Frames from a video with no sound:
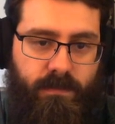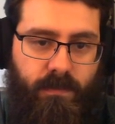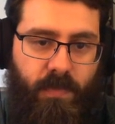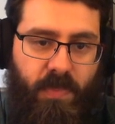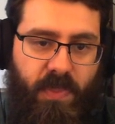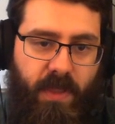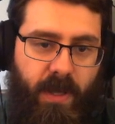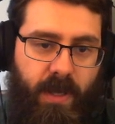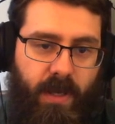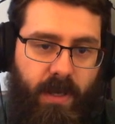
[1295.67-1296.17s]

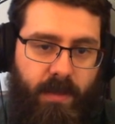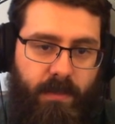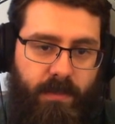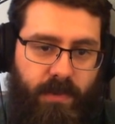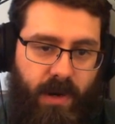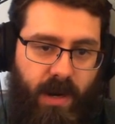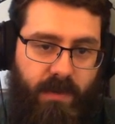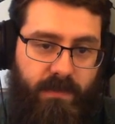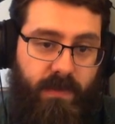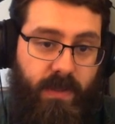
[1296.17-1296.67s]
The
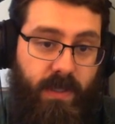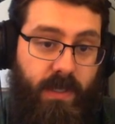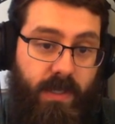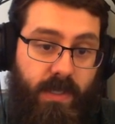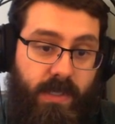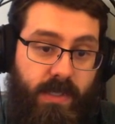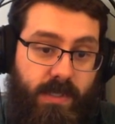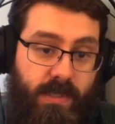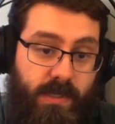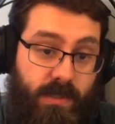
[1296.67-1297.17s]
profit
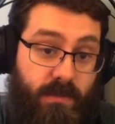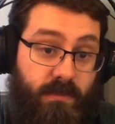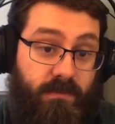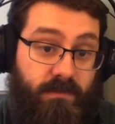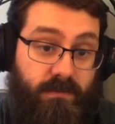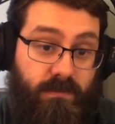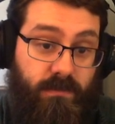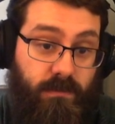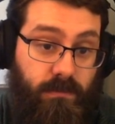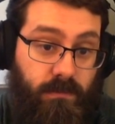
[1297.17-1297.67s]
is
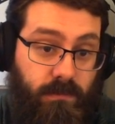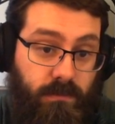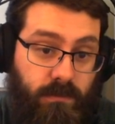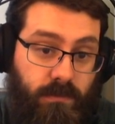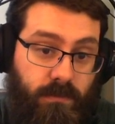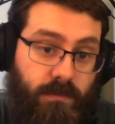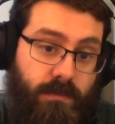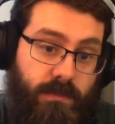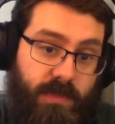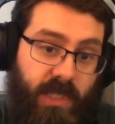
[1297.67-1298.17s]

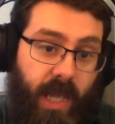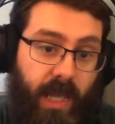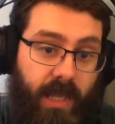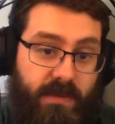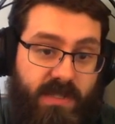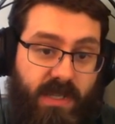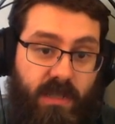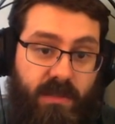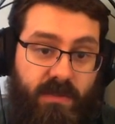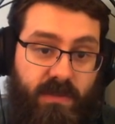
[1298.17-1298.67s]
kind
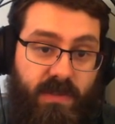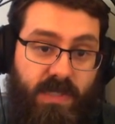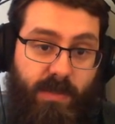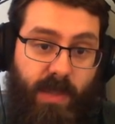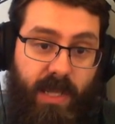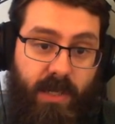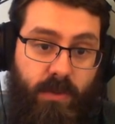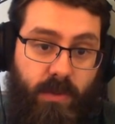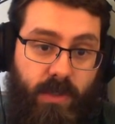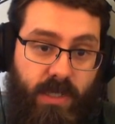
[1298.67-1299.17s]
of
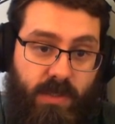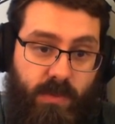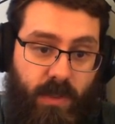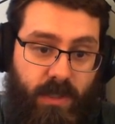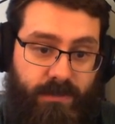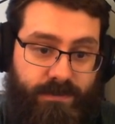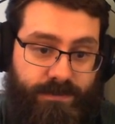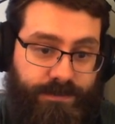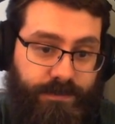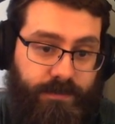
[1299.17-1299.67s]
self-explanatory as
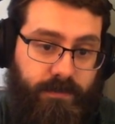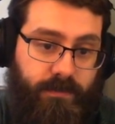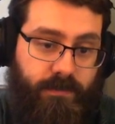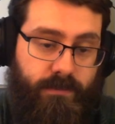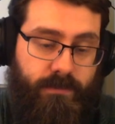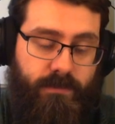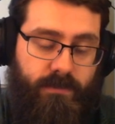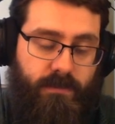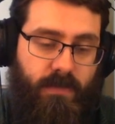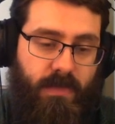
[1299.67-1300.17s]
well.
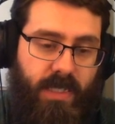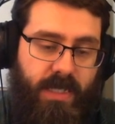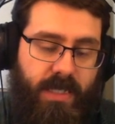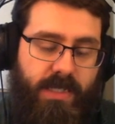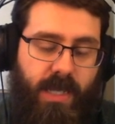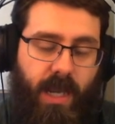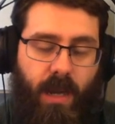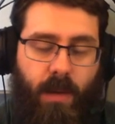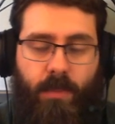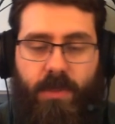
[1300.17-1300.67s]

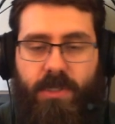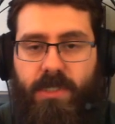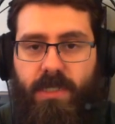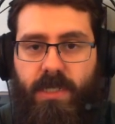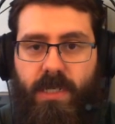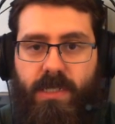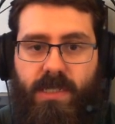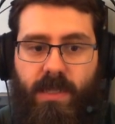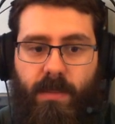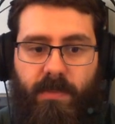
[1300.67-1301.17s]
It's how much
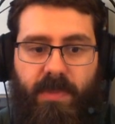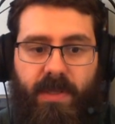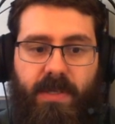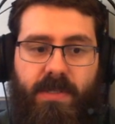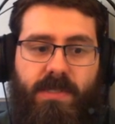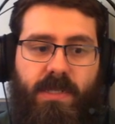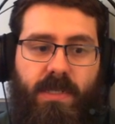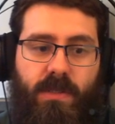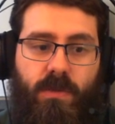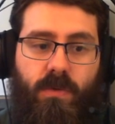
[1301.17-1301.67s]
TSM
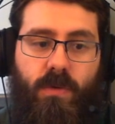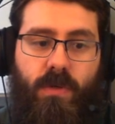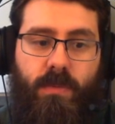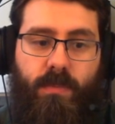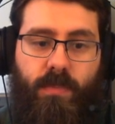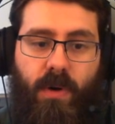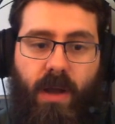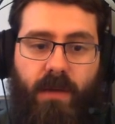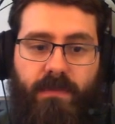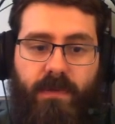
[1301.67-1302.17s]
thinks that you could
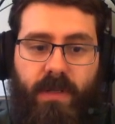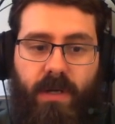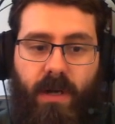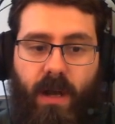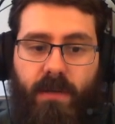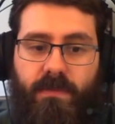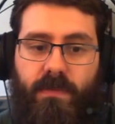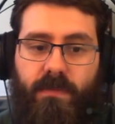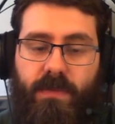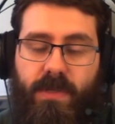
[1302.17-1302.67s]
profit
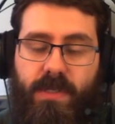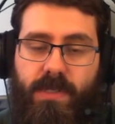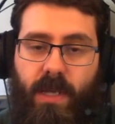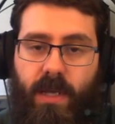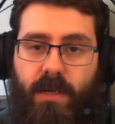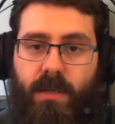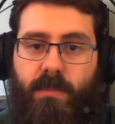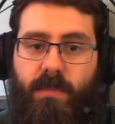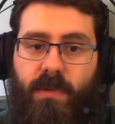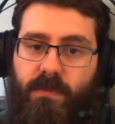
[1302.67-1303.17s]
off of this
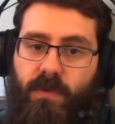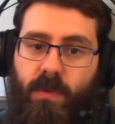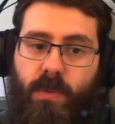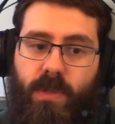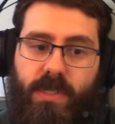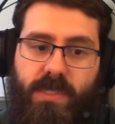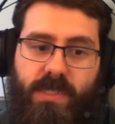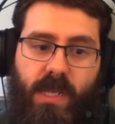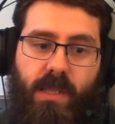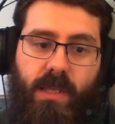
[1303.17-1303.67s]
item if you were
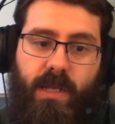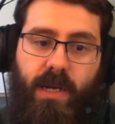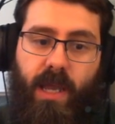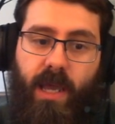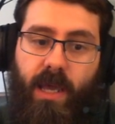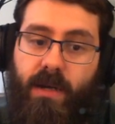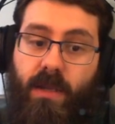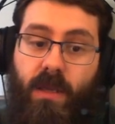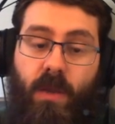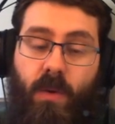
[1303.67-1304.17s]
to sell it
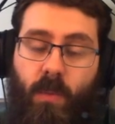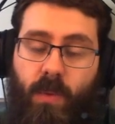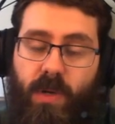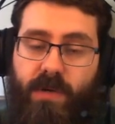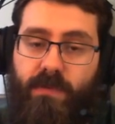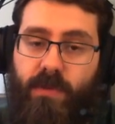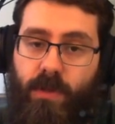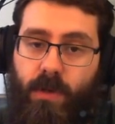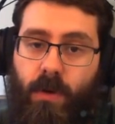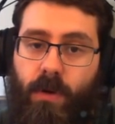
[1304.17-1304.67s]
at
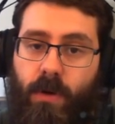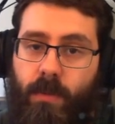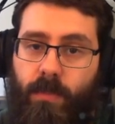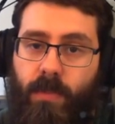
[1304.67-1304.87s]
whatever the current